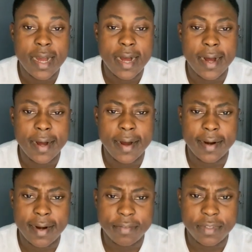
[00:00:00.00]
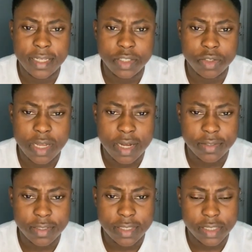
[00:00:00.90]
I arrived here in
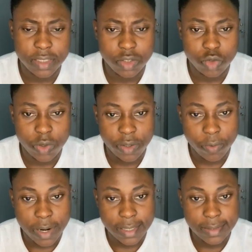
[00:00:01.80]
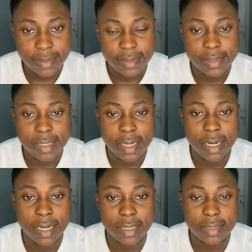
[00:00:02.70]
2021.
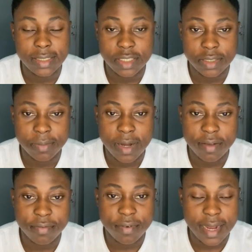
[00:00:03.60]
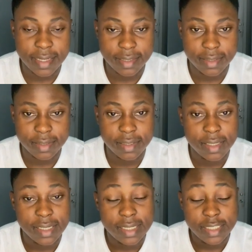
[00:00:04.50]
This is my final
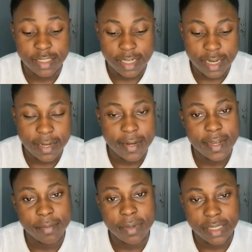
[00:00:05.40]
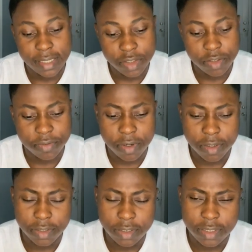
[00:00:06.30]
year, and by the grace of
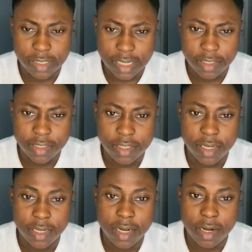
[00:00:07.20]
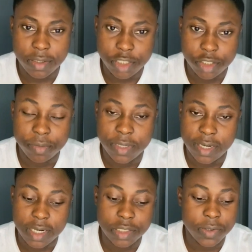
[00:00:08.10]
God, next year I should be
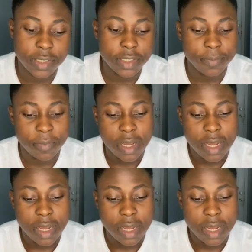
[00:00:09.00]
graduating.